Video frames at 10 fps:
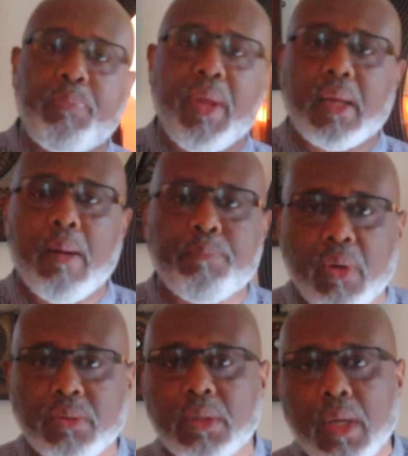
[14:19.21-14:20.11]
pick up
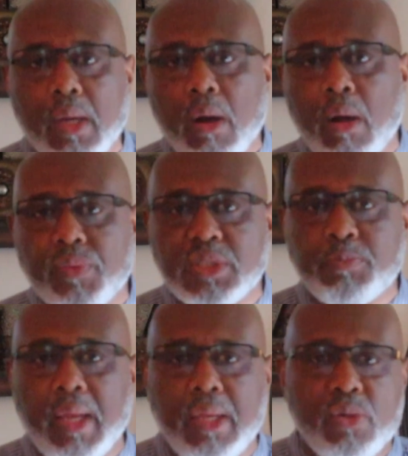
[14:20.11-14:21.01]
on the
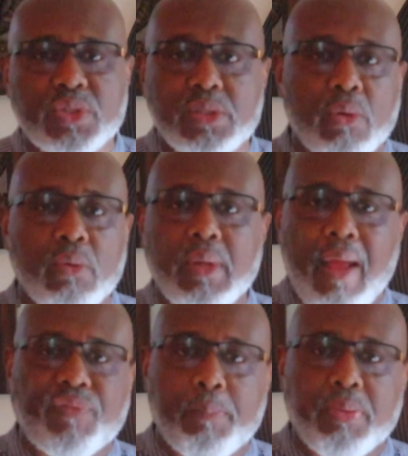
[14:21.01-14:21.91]
speed. You're still going to
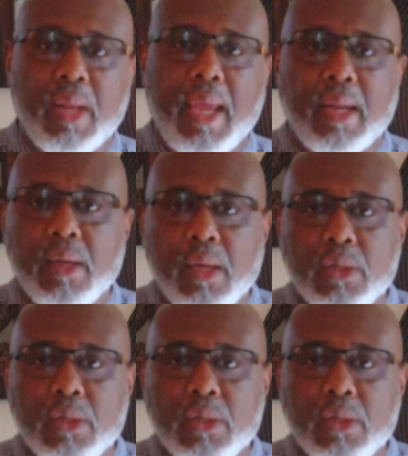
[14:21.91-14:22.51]
have to plan.